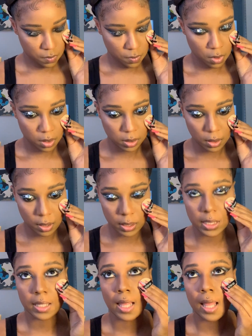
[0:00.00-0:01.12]
We're also gonna
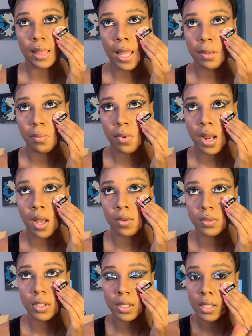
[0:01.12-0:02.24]
take that light
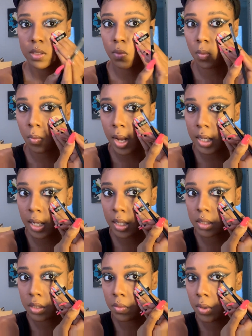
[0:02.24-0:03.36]
brown that's right
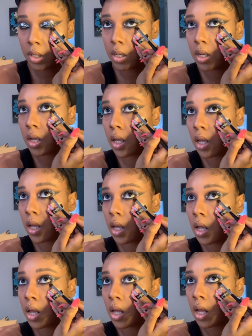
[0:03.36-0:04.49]
next to it
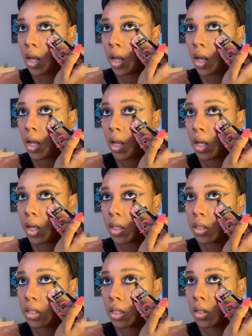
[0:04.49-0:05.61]
and
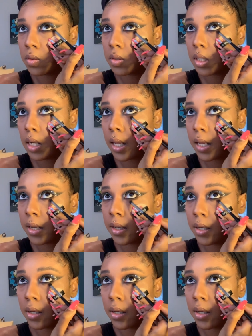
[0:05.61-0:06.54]
continue to layer.